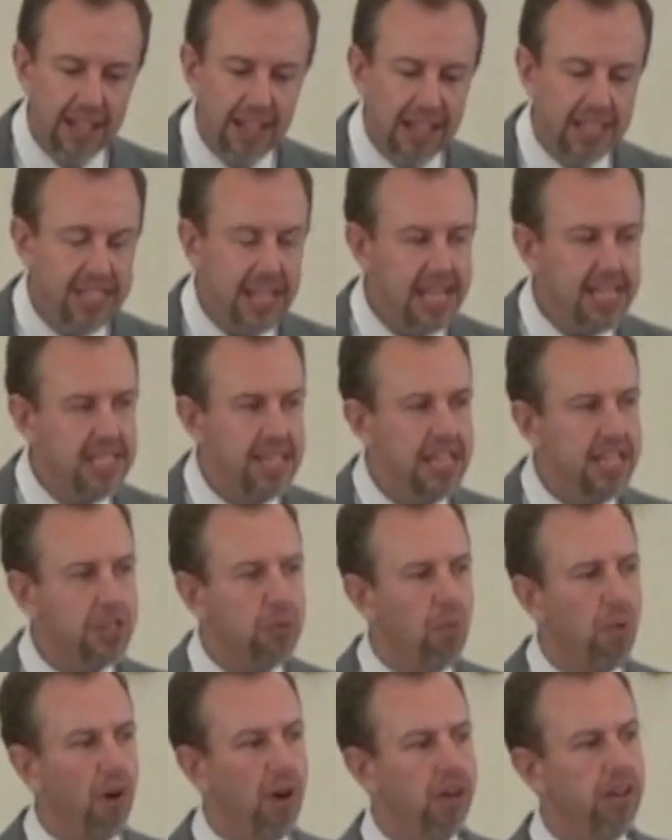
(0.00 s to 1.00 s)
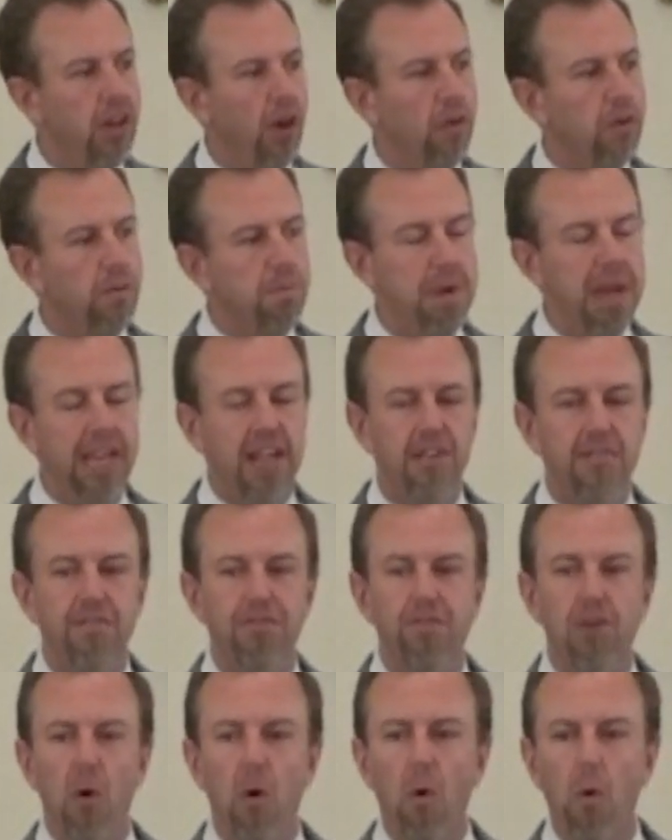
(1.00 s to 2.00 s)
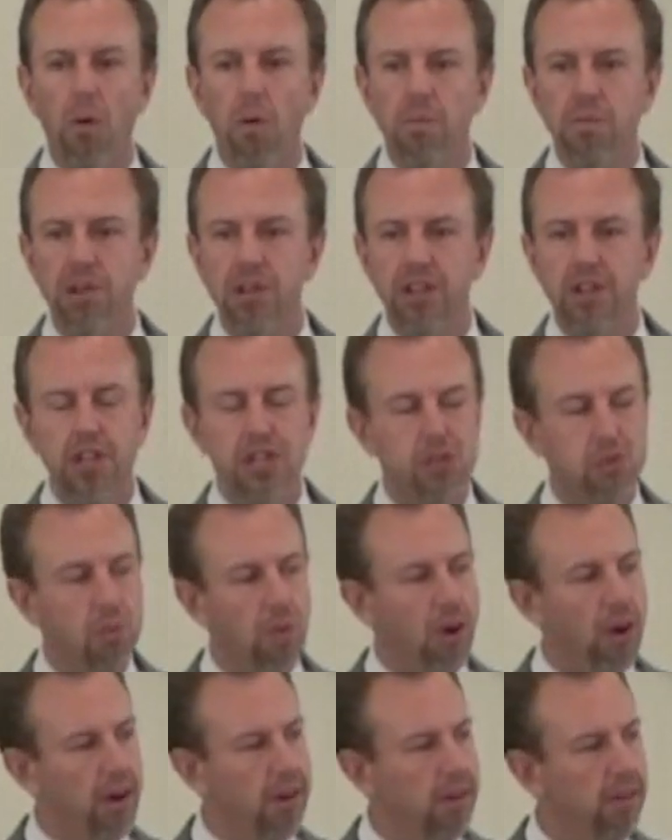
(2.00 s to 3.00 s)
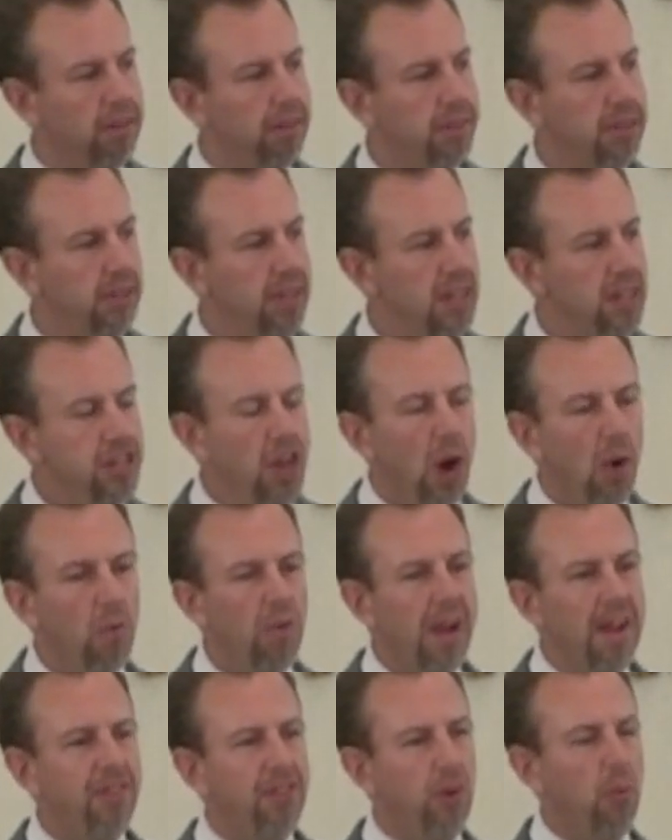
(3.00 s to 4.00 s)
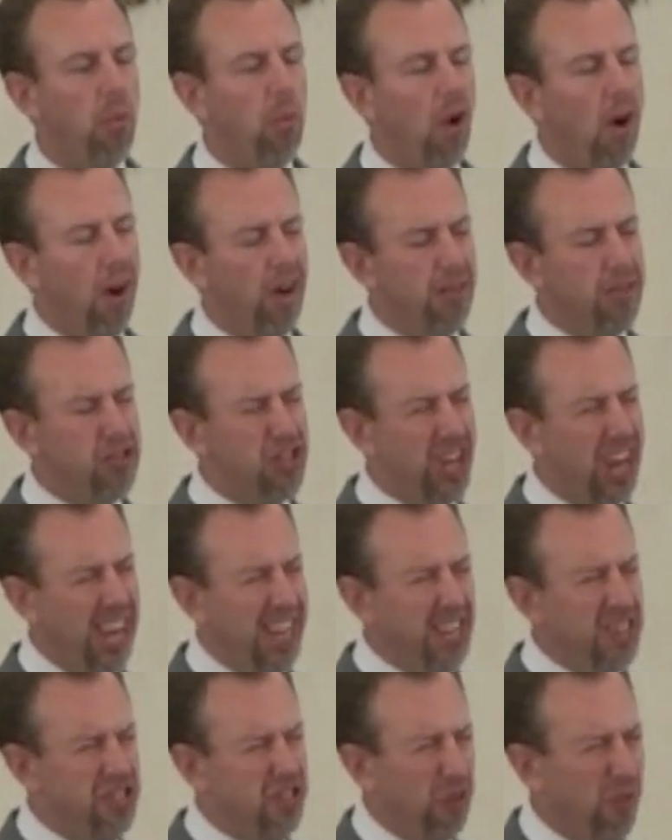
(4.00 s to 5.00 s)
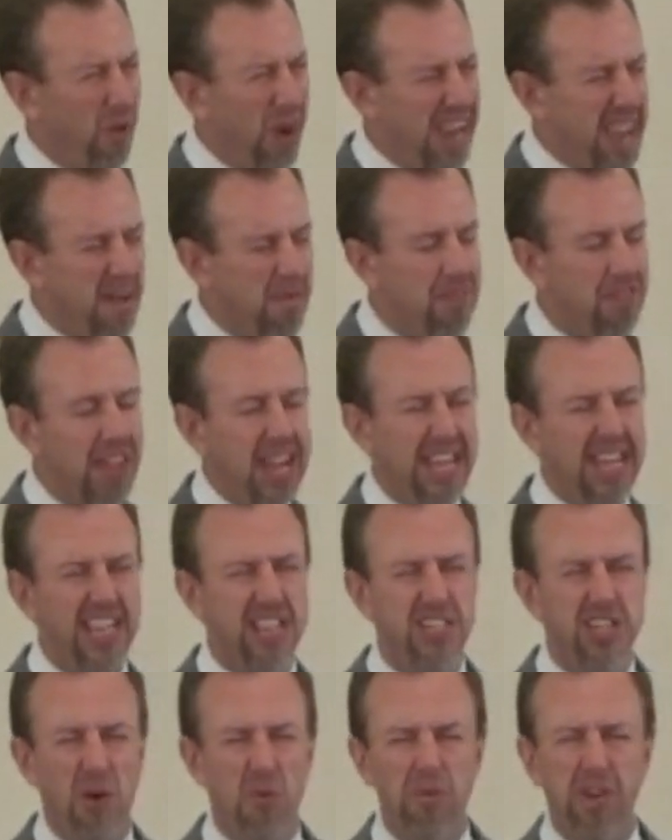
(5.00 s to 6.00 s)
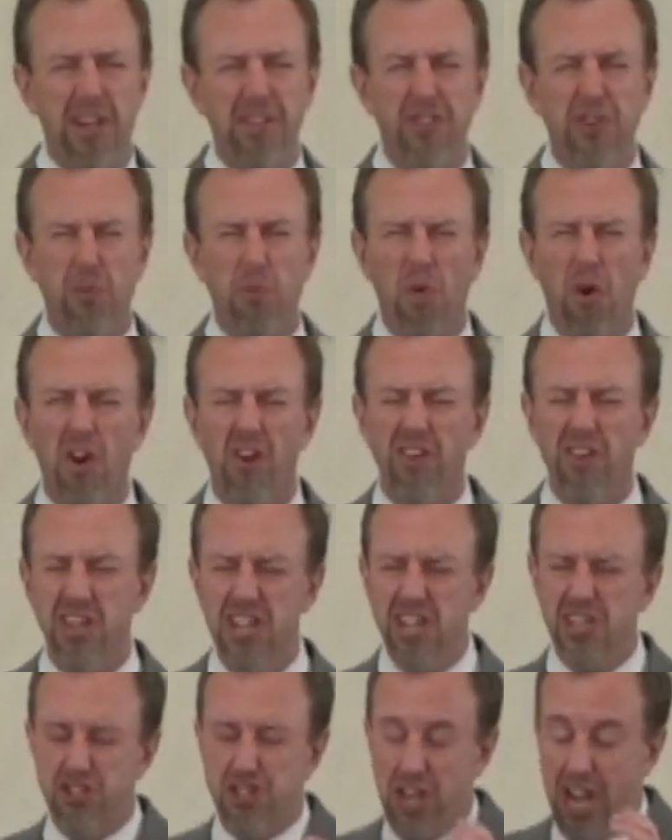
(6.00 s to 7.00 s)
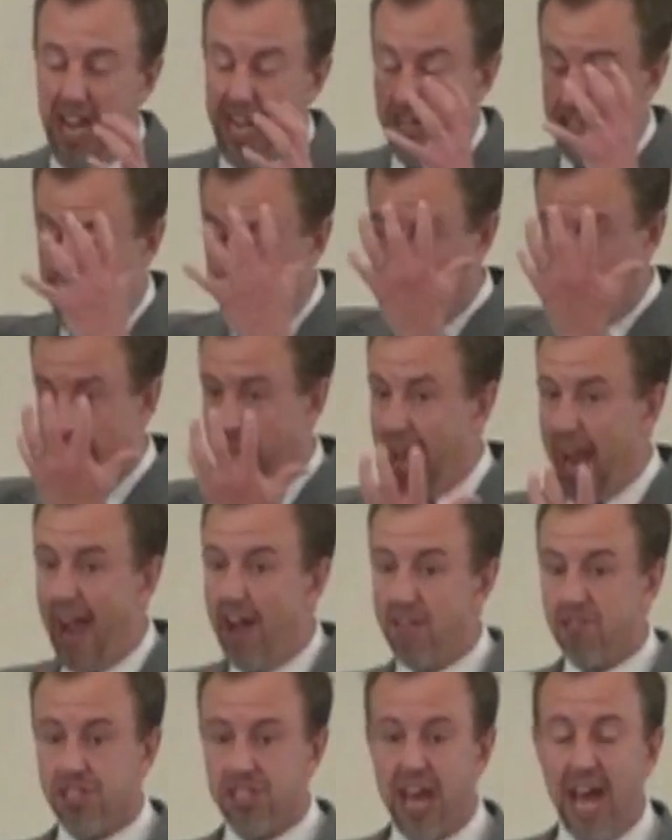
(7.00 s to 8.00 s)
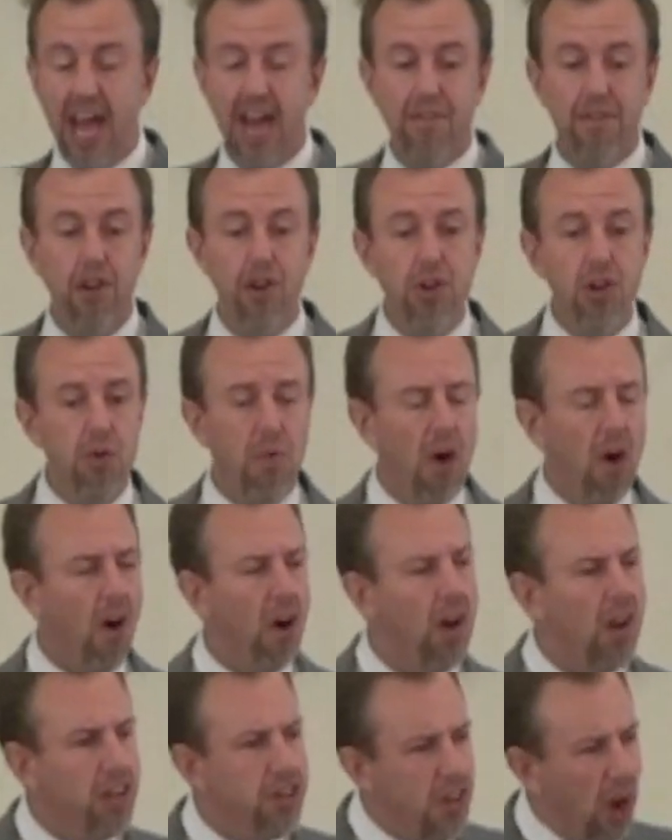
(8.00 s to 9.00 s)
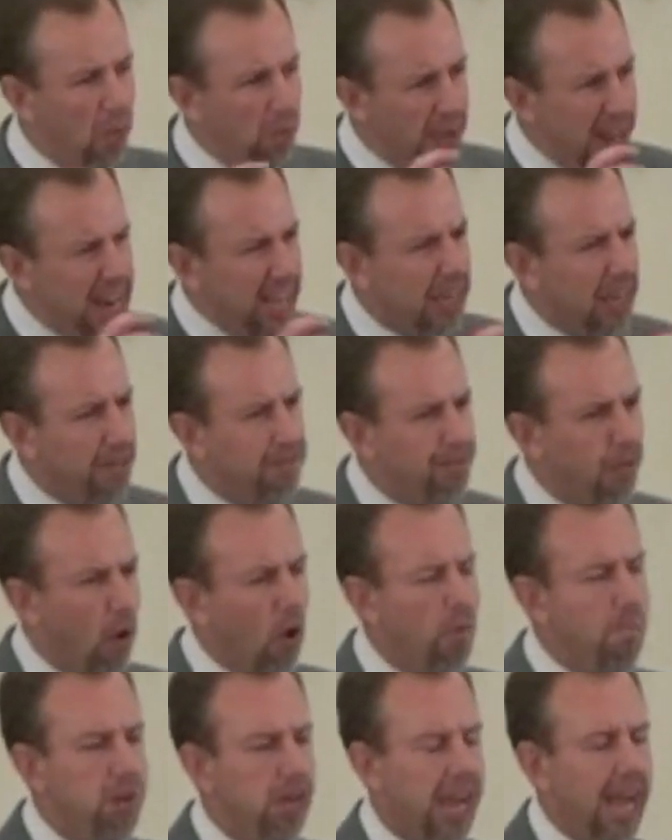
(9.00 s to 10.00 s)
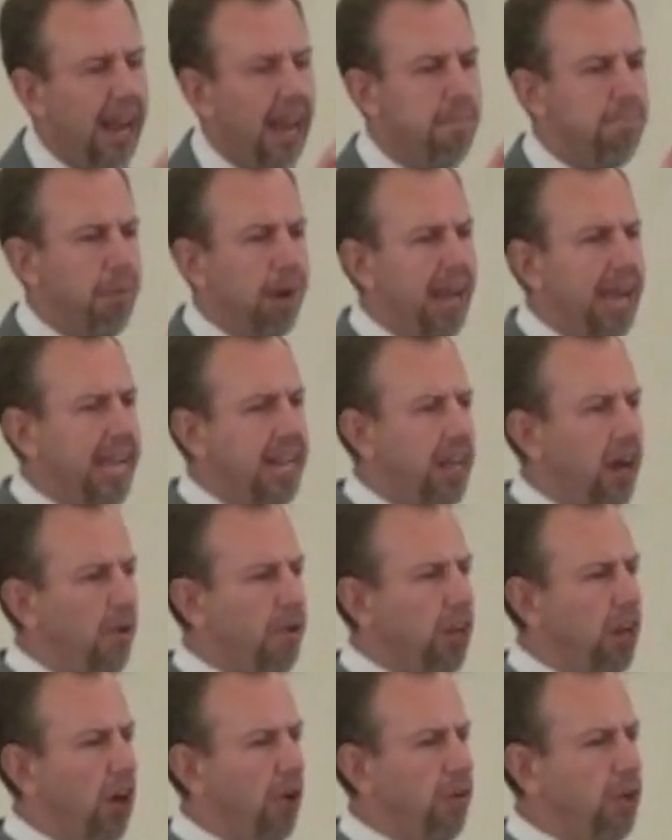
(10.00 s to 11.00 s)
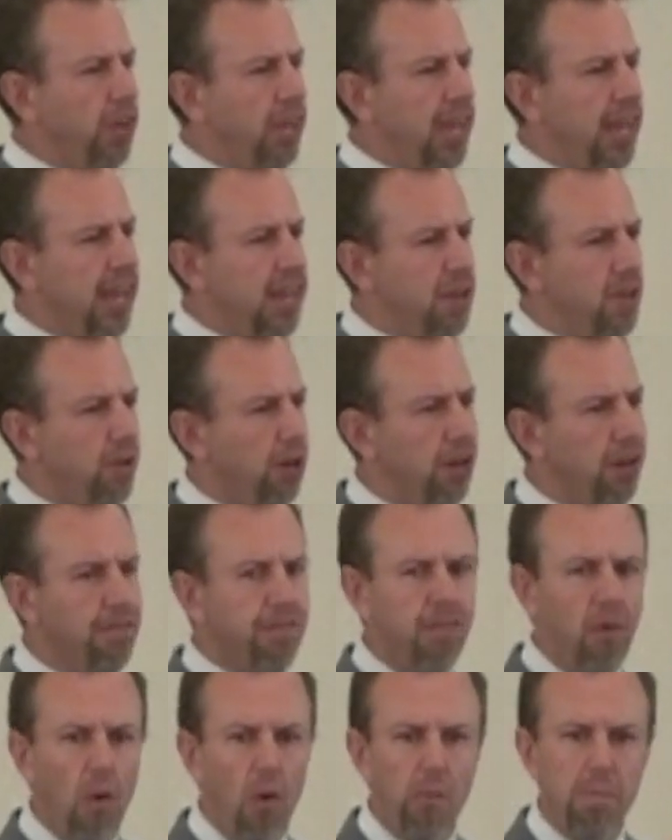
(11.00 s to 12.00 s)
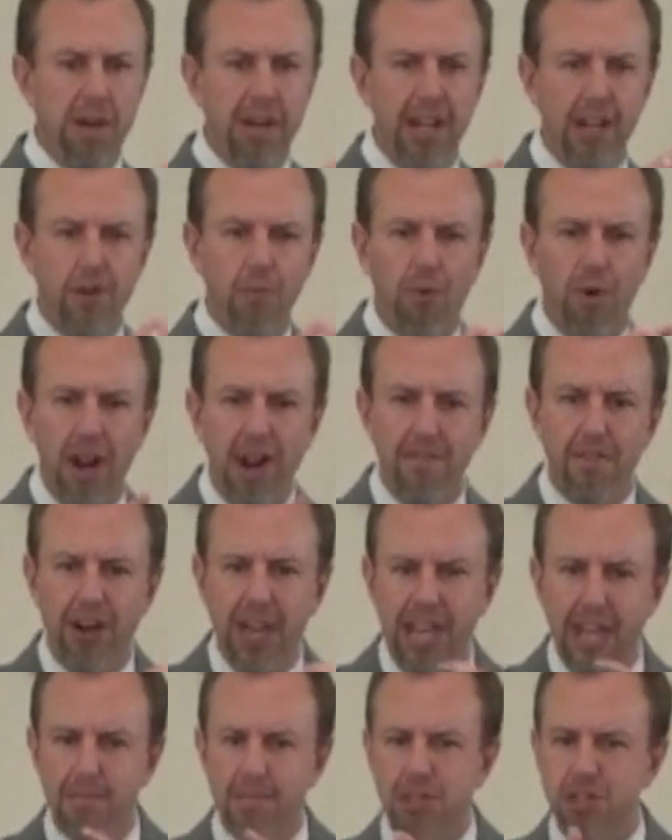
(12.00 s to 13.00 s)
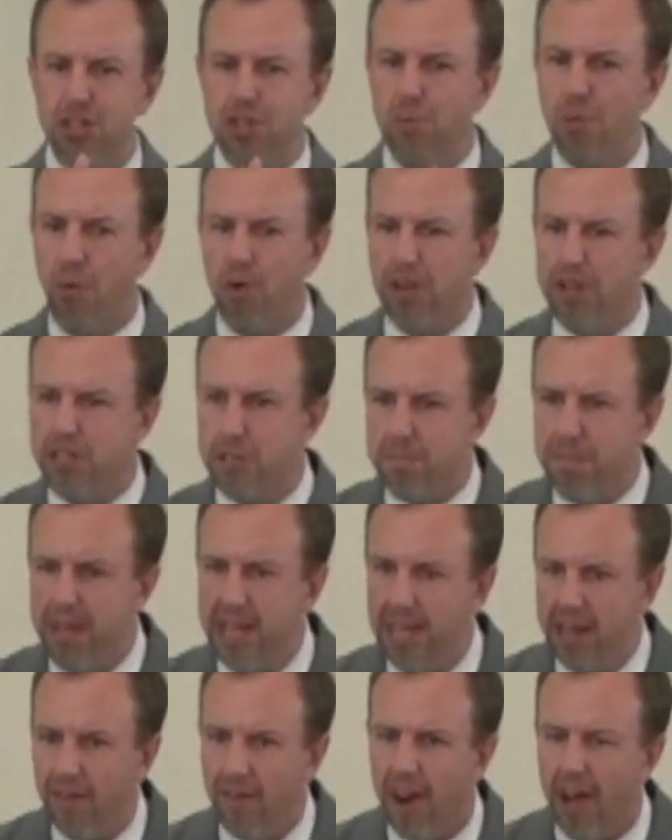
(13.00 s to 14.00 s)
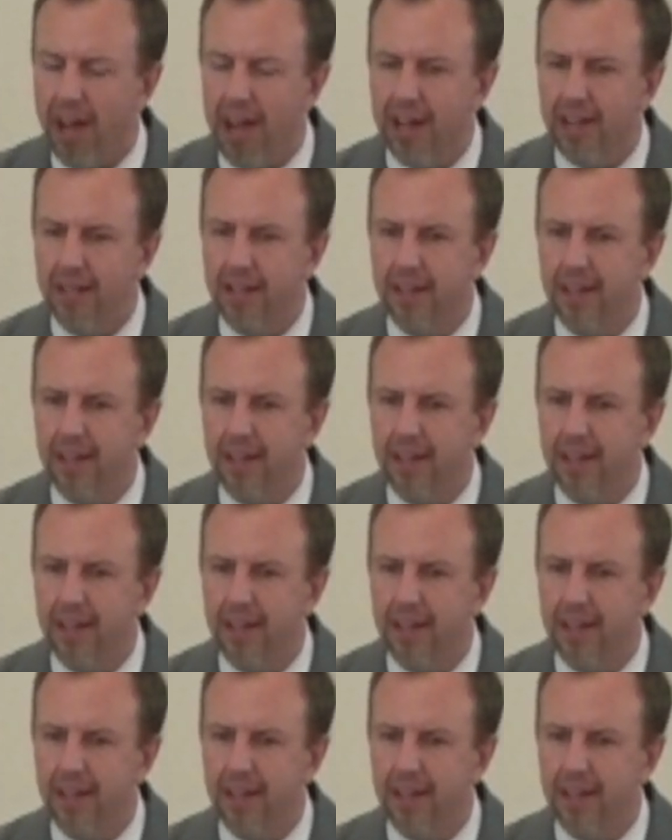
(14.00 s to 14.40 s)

It says in this word, don't be conformed into this world. Don't let the world change your way of thinking. Don't let the world change the outside of who you are. Don't let it conform you. Kind of like Play-Doh, you know, you get it and you conform it into whatever image you want it to be, right?